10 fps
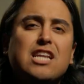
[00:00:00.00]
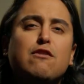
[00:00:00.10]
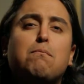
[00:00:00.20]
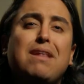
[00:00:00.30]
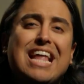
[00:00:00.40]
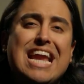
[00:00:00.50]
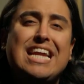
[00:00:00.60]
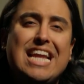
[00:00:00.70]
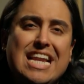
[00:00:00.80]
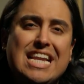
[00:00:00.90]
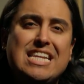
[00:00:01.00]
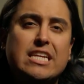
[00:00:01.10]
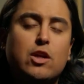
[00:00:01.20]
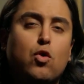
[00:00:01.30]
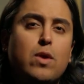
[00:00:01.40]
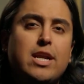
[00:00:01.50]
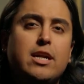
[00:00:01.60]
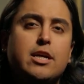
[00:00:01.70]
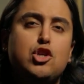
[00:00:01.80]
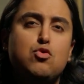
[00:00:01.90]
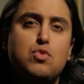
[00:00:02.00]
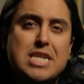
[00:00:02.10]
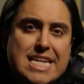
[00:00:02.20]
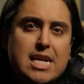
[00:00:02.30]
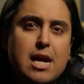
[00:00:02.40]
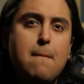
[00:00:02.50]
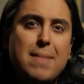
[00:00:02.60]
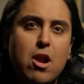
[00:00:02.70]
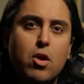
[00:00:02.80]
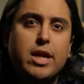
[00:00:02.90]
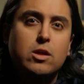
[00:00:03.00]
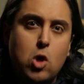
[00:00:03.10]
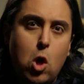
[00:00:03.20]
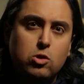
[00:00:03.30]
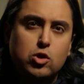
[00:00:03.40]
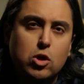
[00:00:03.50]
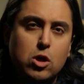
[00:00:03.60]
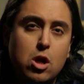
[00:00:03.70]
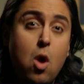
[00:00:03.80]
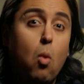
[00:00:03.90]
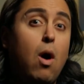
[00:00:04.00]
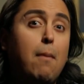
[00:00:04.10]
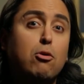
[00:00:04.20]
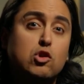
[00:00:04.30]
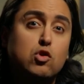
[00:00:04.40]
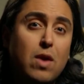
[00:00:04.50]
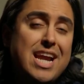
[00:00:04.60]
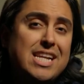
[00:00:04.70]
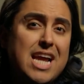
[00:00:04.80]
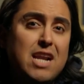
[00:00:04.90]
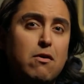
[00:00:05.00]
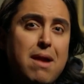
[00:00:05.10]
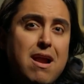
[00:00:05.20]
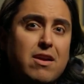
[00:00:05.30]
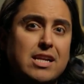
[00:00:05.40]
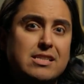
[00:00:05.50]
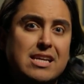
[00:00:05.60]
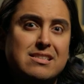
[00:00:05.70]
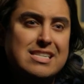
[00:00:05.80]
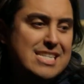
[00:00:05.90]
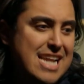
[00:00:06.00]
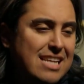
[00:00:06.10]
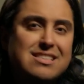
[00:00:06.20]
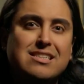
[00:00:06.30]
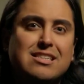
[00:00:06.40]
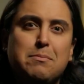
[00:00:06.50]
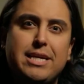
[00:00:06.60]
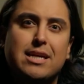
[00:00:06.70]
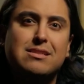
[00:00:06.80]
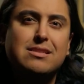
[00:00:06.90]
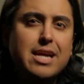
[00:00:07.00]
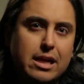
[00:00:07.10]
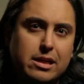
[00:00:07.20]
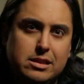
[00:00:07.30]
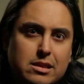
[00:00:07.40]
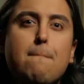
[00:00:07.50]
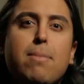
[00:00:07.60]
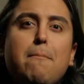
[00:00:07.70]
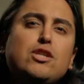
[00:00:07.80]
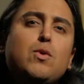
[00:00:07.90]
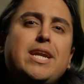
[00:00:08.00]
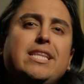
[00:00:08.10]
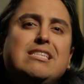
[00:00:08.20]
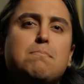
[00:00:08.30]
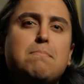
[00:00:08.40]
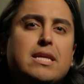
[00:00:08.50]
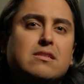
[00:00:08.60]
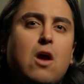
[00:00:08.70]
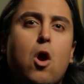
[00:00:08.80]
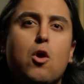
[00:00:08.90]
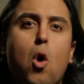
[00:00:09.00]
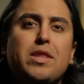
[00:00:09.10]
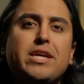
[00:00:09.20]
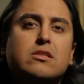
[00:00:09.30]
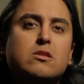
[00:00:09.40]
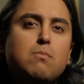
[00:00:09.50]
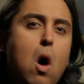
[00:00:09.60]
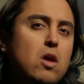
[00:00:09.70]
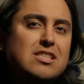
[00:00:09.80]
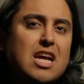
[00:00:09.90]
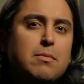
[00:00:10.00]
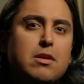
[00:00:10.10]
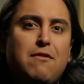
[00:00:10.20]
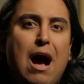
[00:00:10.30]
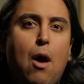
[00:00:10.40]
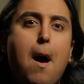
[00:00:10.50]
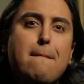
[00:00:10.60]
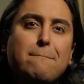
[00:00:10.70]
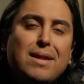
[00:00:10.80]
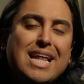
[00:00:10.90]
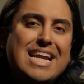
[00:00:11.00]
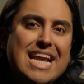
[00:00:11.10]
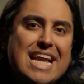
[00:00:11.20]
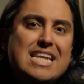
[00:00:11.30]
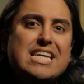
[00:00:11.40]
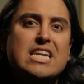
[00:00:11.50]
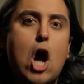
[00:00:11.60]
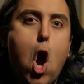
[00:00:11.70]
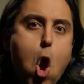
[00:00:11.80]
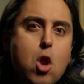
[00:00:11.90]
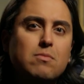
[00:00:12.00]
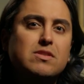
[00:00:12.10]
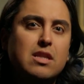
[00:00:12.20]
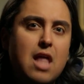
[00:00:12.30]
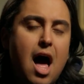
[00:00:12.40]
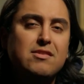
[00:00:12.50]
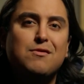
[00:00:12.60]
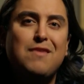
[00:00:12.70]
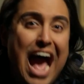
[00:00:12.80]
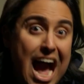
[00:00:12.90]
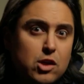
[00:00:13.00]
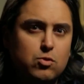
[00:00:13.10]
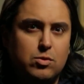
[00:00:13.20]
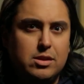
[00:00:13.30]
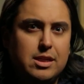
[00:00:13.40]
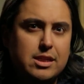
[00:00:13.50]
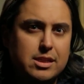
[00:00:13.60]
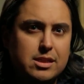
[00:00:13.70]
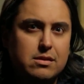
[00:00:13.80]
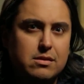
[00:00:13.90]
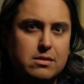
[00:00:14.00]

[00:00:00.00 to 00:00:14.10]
of playing Indian created a unique American culture while portraying Native Americans as destined to be extinct. Perpetuating these myths are only a small segment of how playing Indian harms the lives of actual Indians.